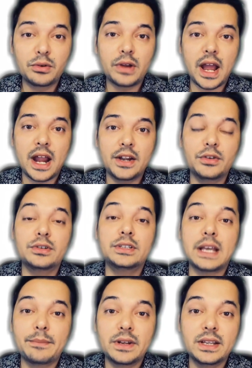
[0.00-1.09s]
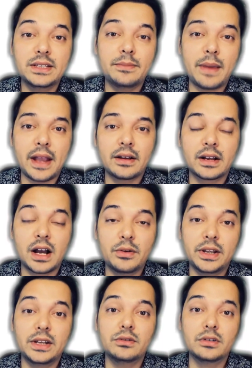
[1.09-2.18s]
to add your Japanese bank
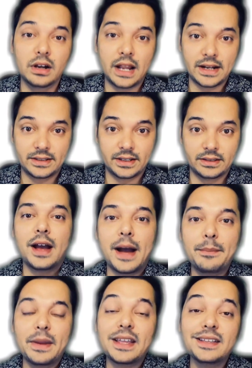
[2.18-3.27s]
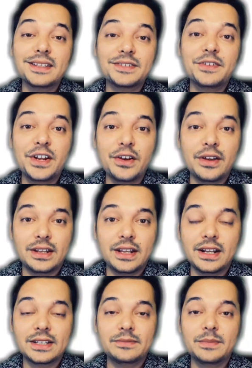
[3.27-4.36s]
account in Google AdSense. I'm making this video in
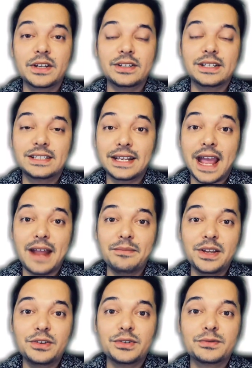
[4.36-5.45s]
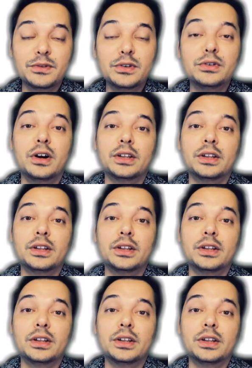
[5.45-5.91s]
English because it can be useful to